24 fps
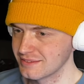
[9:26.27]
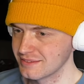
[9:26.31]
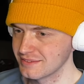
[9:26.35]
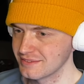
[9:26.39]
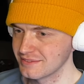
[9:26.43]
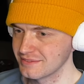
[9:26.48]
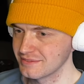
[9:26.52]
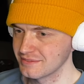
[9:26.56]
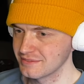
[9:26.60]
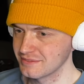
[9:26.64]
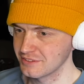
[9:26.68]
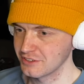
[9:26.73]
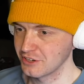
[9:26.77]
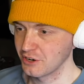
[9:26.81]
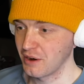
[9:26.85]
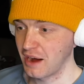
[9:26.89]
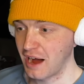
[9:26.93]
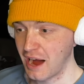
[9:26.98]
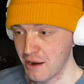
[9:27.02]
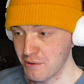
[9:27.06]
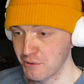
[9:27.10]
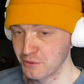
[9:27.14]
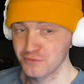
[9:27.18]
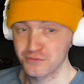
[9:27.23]
You know,
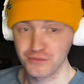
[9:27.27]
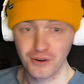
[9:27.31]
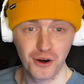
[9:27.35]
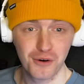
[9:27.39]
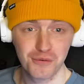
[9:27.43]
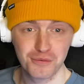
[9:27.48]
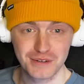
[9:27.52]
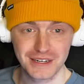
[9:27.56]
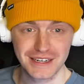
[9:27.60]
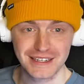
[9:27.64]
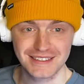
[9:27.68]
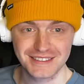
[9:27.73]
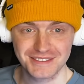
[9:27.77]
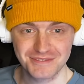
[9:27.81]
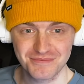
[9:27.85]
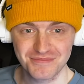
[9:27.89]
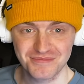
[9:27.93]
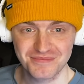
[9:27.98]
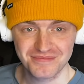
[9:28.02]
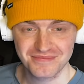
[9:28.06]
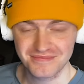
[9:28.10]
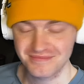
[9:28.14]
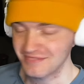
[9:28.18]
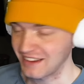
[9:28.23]
I would fall for that.
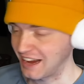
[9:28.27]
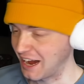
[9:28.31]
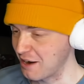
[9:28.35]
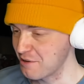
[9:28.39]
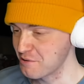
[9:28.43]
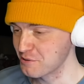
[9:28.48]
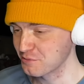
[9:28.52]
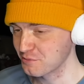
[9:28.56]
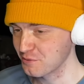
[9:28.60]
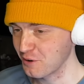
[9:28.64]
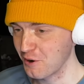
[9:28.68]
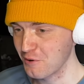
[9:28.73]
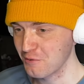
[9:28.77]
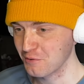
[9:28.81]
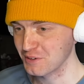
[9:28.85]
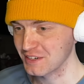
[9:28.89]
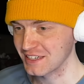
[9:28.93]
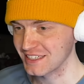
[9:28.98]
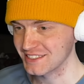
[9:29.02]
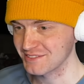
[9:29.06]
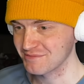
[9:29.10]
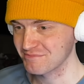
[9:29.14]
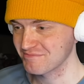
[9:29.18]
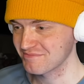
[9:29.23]
I would fall for
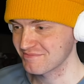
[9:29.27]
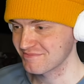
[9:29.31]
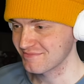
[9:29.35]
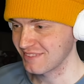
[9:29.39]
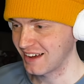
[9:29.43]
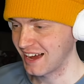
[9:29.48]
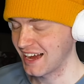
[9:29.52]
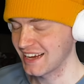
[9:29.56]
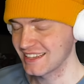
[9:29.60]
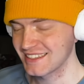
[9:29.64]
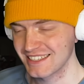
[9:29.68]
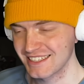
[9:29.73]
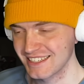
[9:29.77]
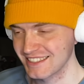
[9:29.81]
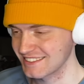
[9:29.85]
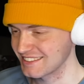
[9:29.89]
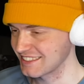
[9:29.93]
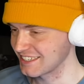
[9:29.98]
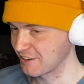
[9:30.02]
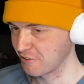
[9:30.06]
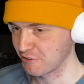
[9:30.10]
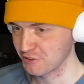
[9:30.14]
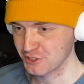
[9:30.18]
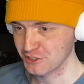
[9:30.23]
that. I didn't
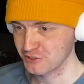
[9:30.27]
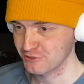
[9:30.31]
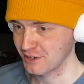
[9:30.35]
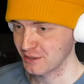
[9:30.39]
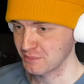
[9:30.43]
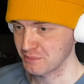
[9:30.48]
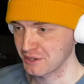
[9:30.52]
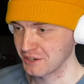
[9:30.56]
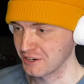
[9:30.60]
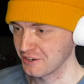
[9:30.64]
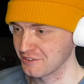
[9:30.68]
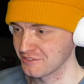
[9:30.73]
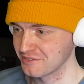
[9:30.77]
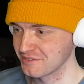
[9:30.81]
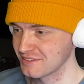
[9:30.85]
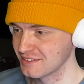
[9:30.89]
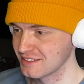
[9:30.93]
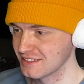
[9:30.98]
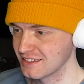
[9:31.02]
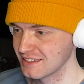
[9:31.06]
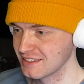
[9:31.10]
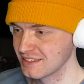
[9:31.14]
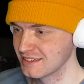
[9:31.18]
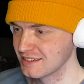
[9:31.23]
think it was a trap at all.
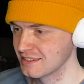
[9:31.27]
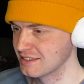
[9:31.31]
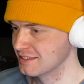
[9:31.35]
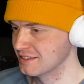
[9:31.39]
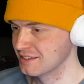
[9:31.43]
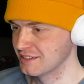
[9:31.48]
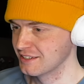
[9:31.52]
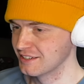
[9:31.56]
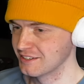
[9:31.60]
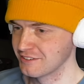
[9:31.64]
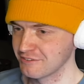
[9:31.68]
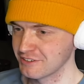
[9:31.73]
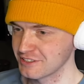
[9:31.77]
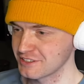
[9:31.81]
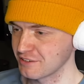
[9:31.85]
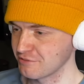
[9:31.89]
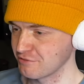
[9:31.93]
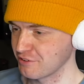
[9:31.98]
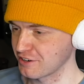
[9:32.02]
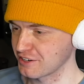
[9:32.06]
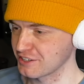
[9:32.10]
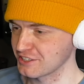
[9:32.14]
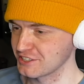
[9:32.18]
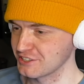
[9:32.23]
What the
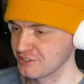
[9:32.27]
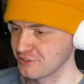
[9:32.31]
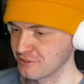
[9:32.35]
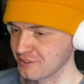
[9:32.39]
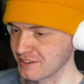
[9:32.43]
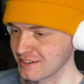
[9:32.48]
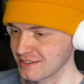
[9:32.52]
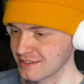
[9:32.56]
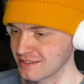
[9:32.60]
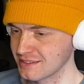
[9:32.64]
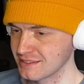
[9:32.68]
fuck is he doing?